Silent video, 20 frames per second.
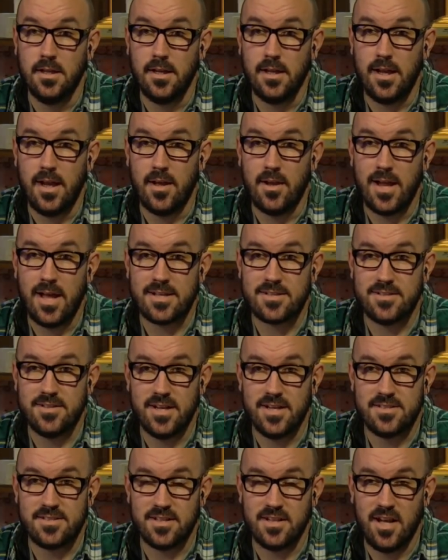Now, last
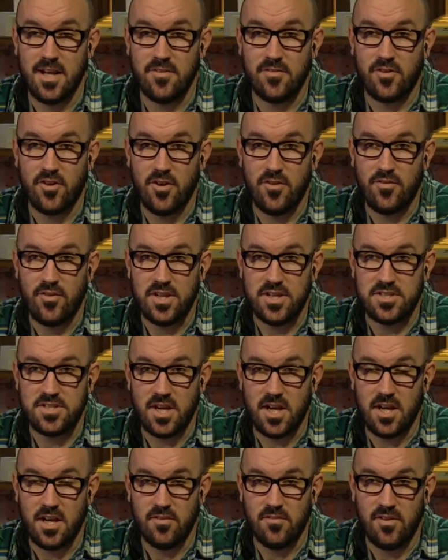night's live coverage
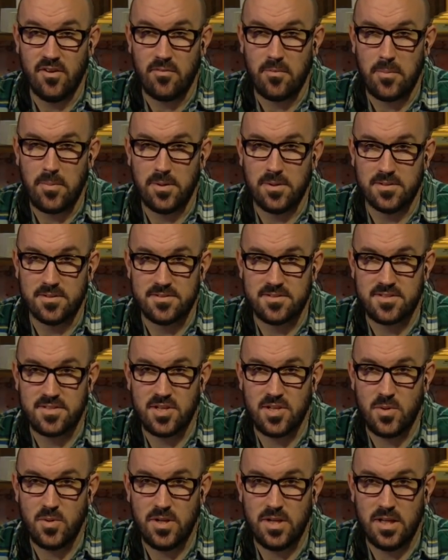of Liverpool's
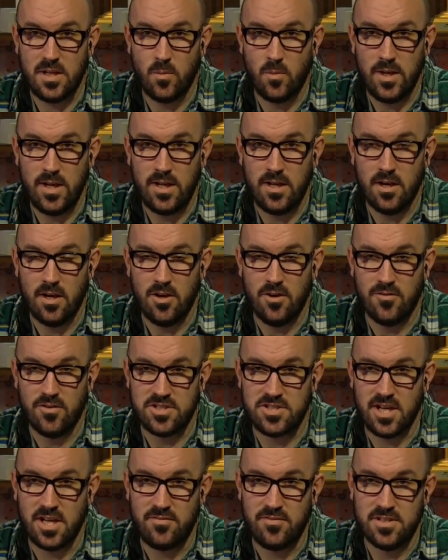two nil win over
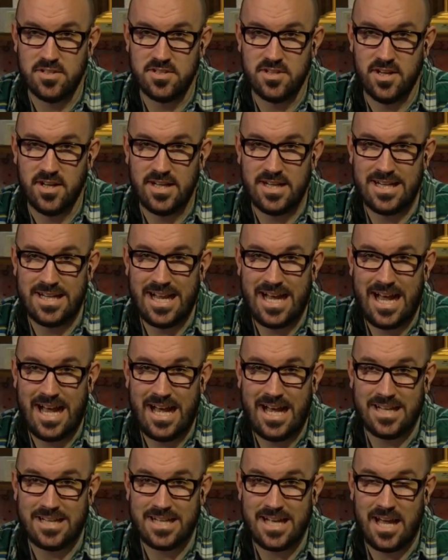Sheffield United
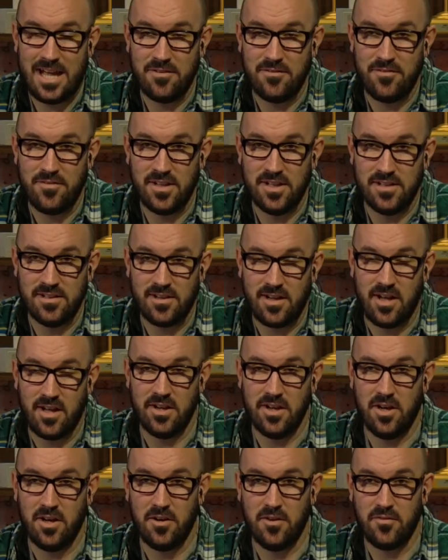at Anfield
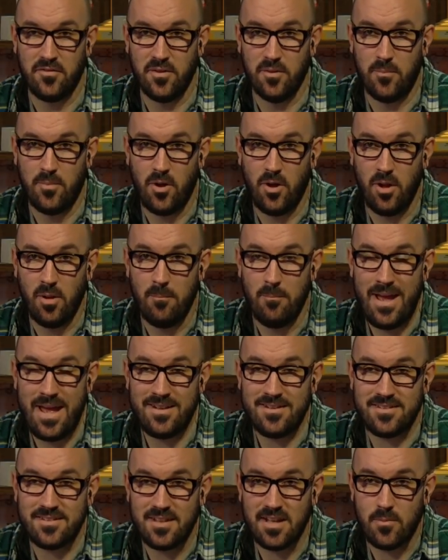on Off The Ball
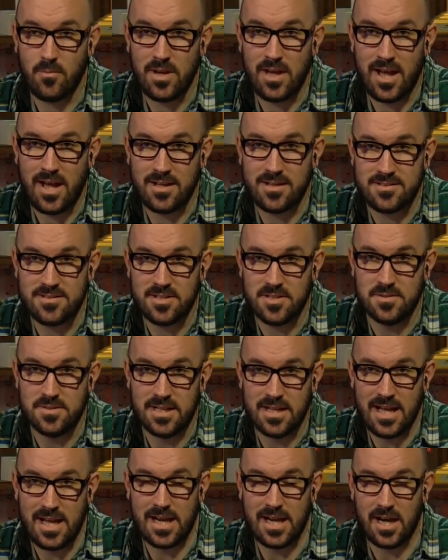meant that we had to
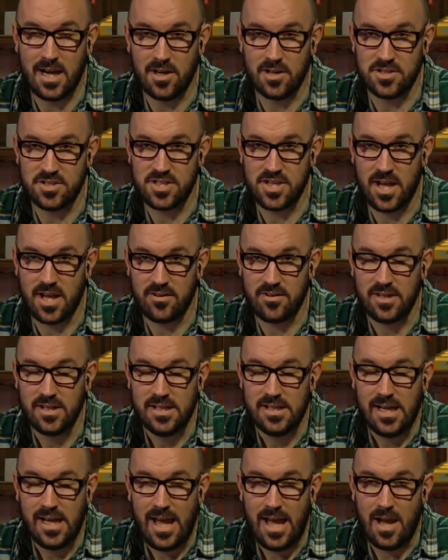delay our chat
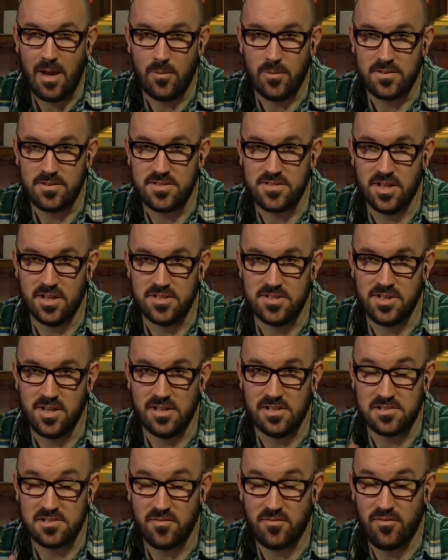uh, with John
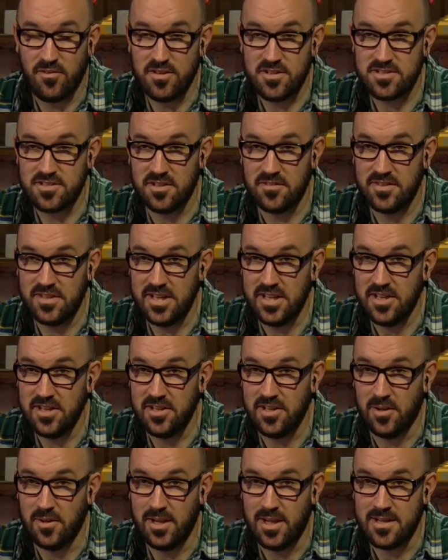Giles, the first of the year,
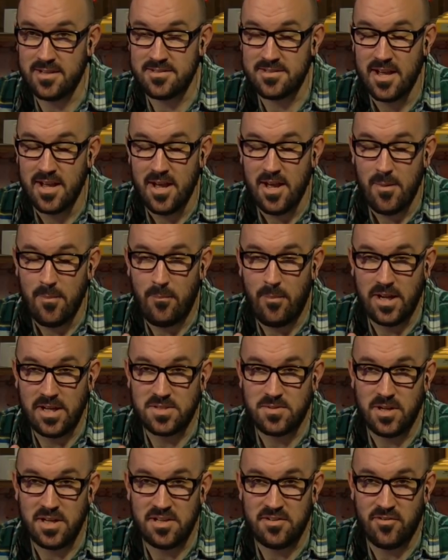no less, by
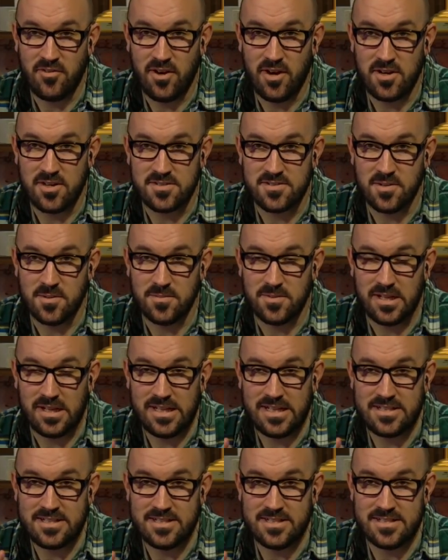twenty-four hours. So I'm
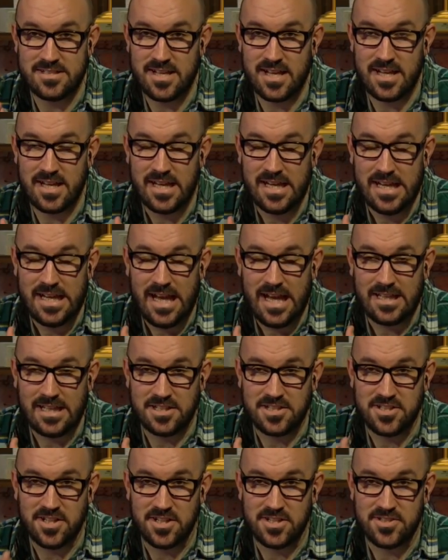delighted to say
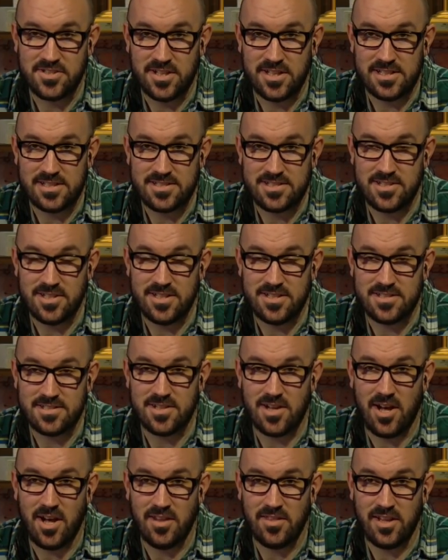that John Giles joins
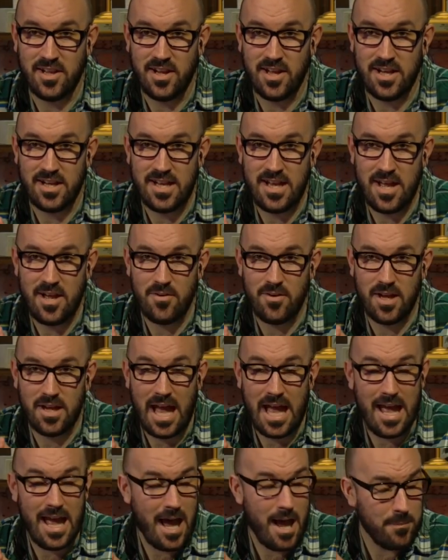us on the line now.
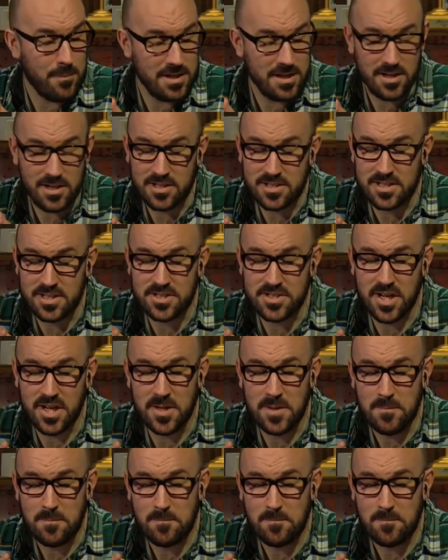Uh, Happy New Year to you, John.